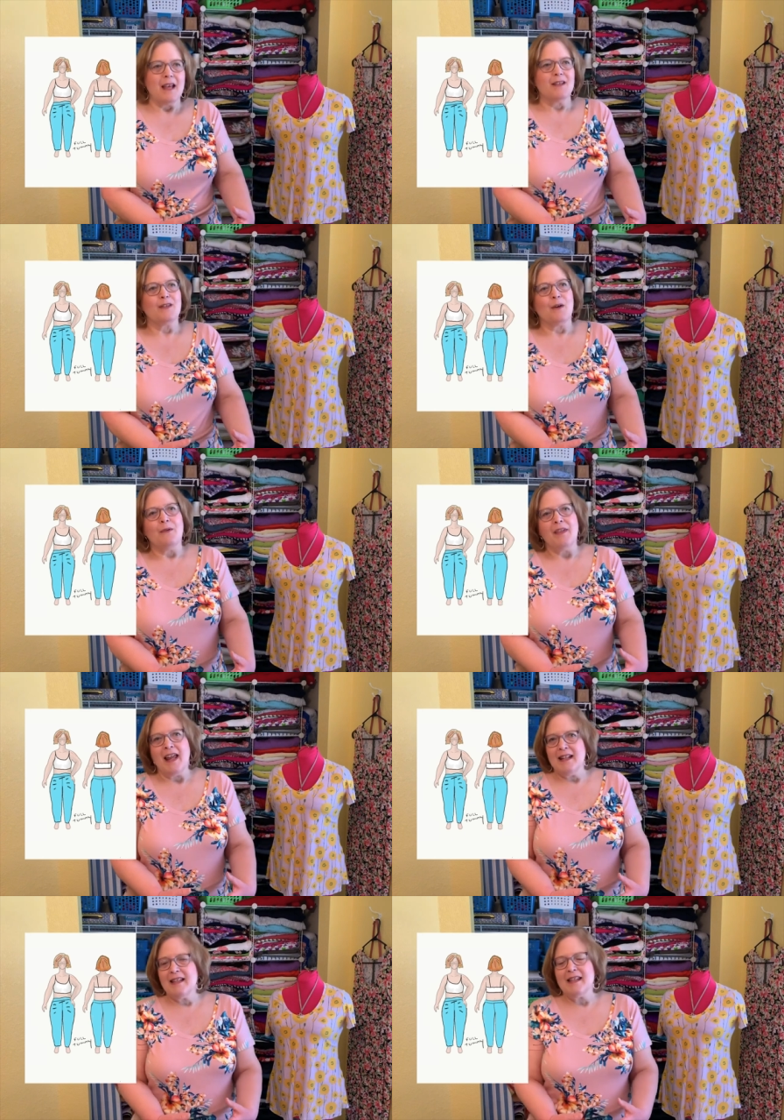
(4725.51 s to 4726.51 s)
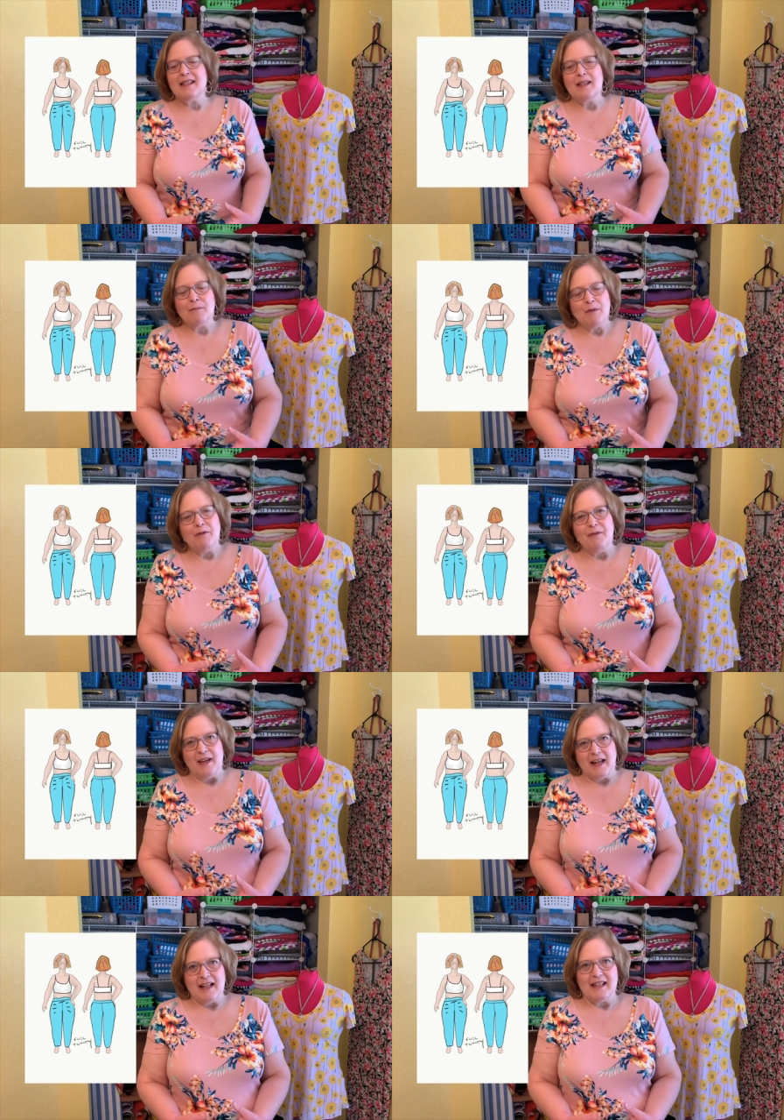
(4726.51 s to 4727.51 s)
So that is a simple
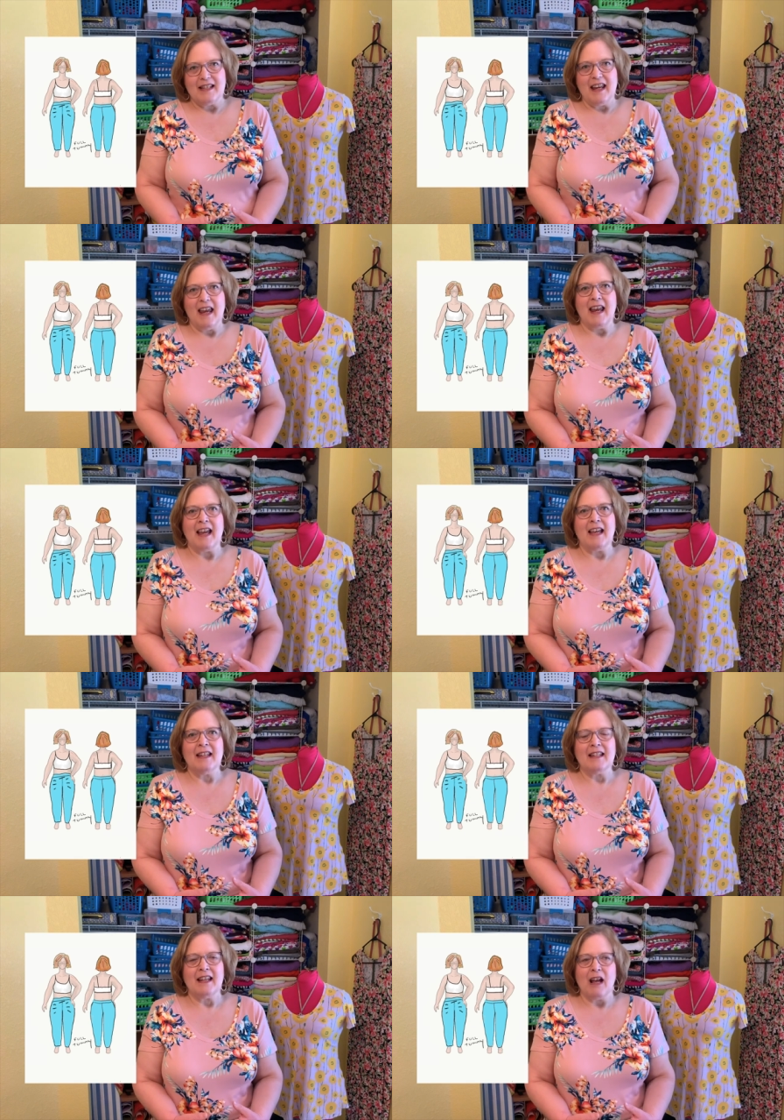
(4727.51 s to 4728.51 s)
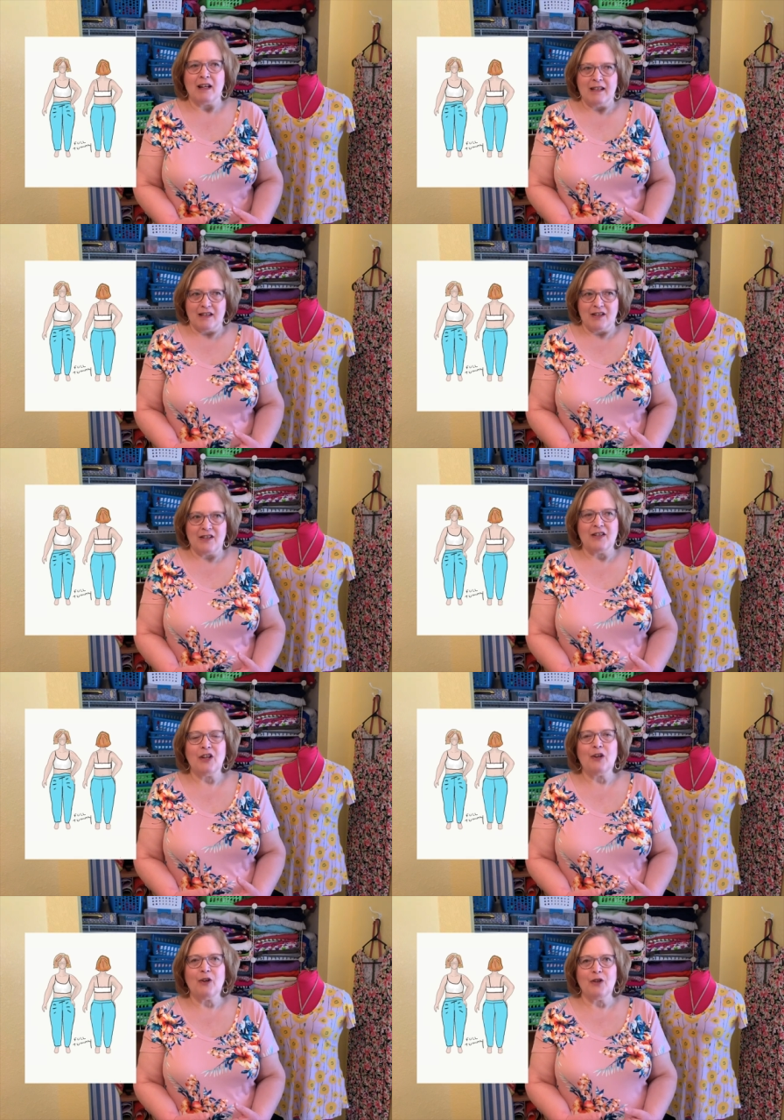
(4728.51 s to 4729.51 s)
fix, and I just
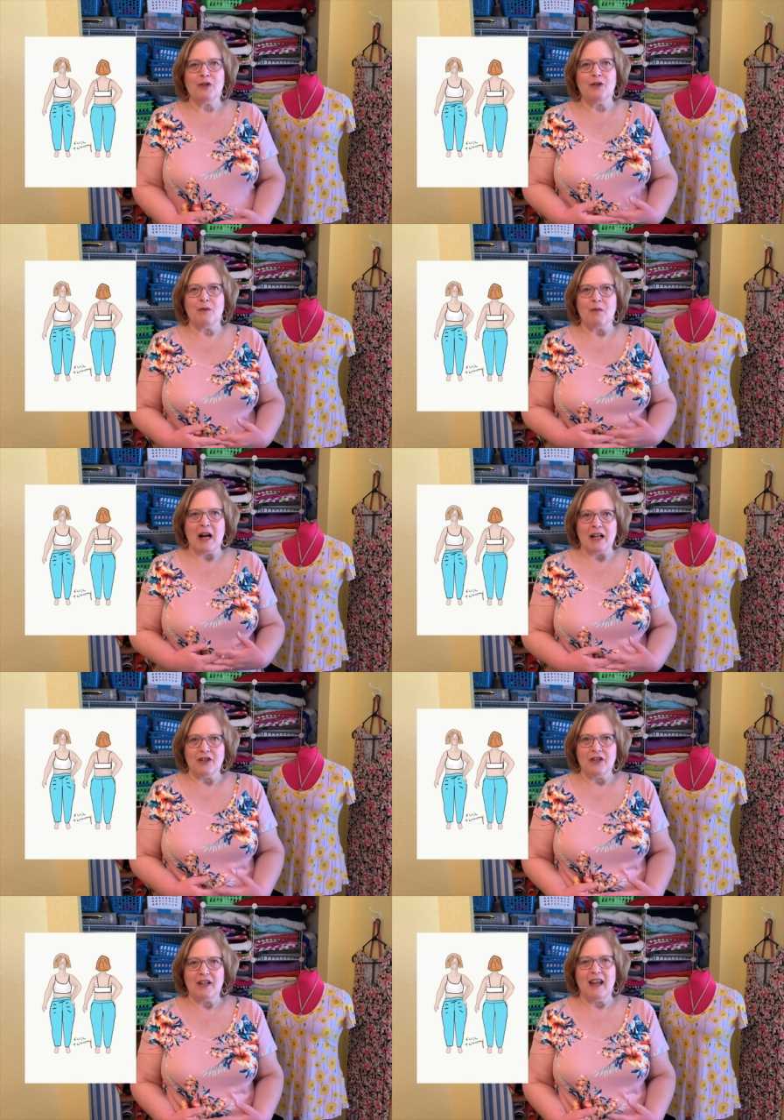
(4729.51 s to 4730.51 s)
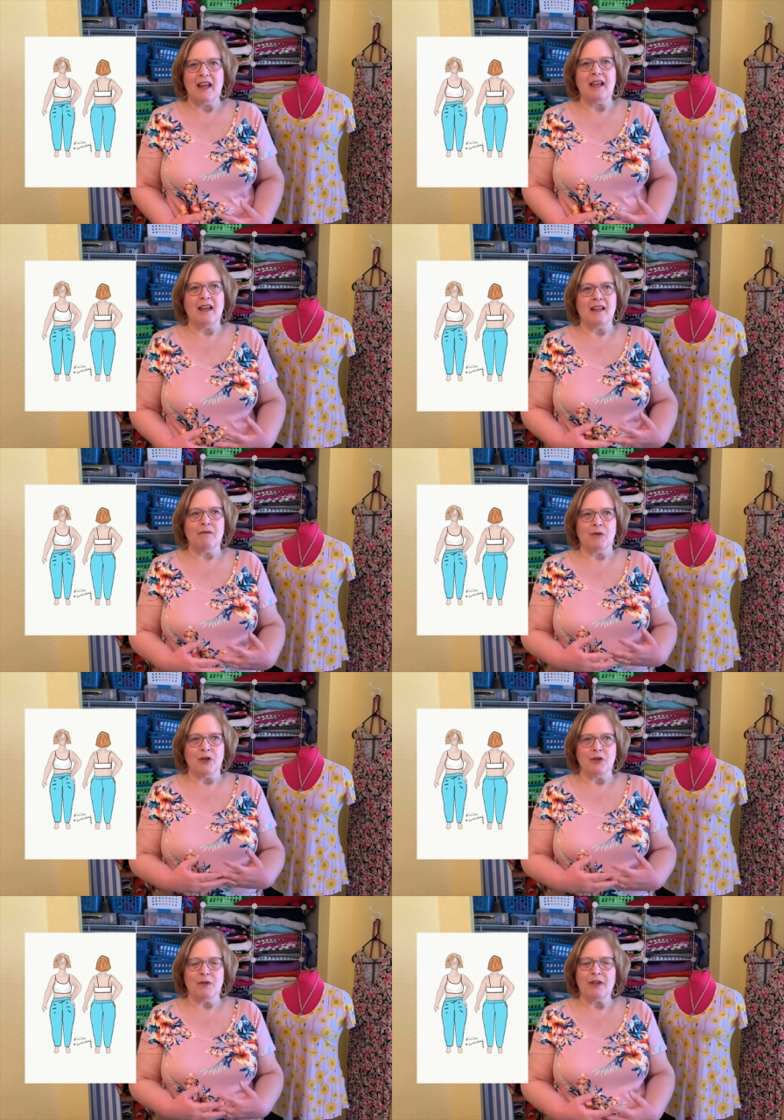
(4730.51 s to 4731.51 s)
encourage you to watch, and when
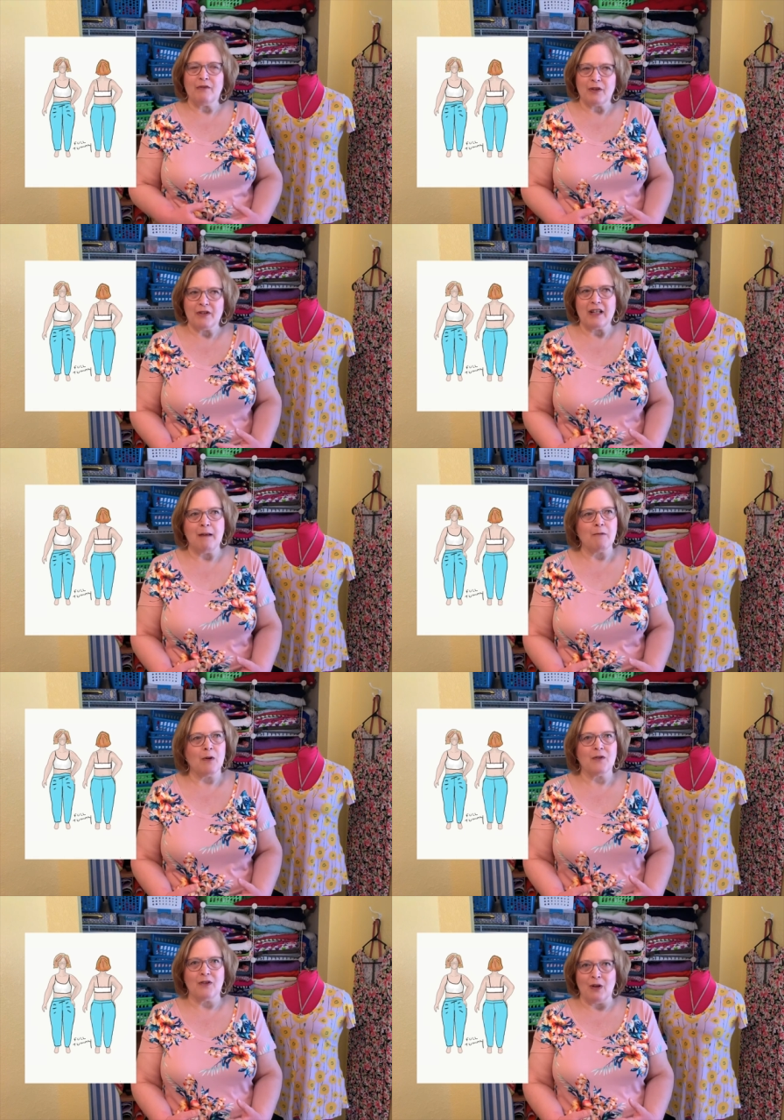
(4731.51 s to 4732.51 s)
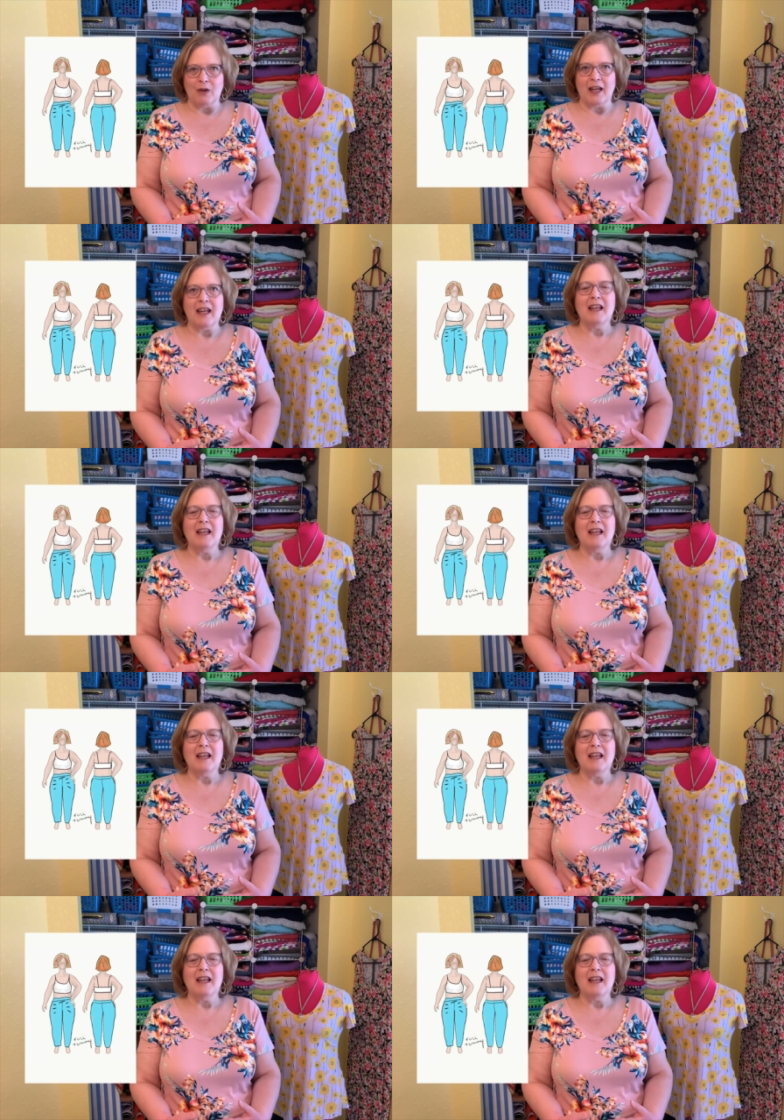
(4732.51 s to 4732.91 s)
you do it the first time, go slowly,